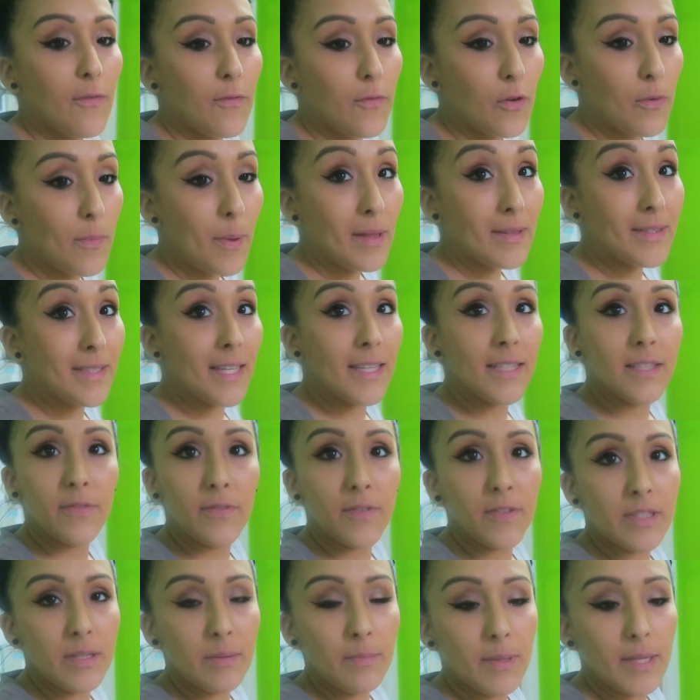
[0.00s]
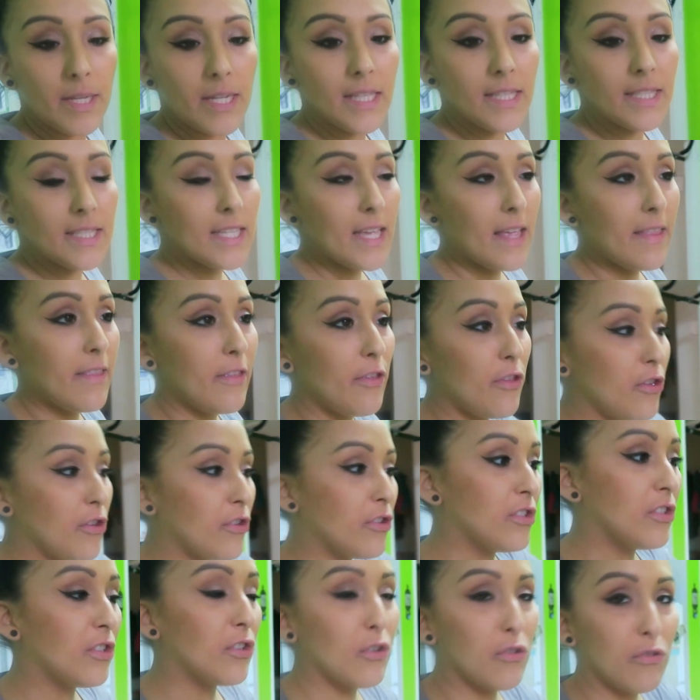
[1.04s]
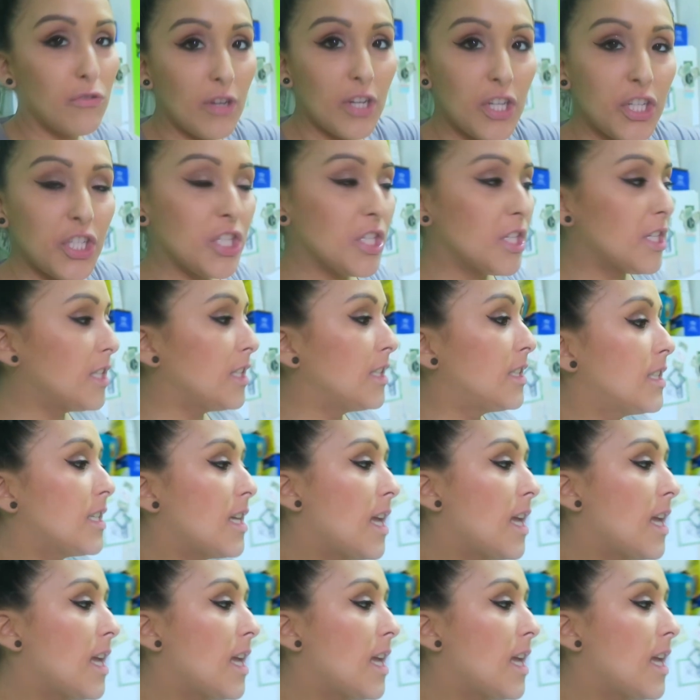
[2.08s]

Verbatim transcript: for about 10 to 15 minutes and then you're gonna crush it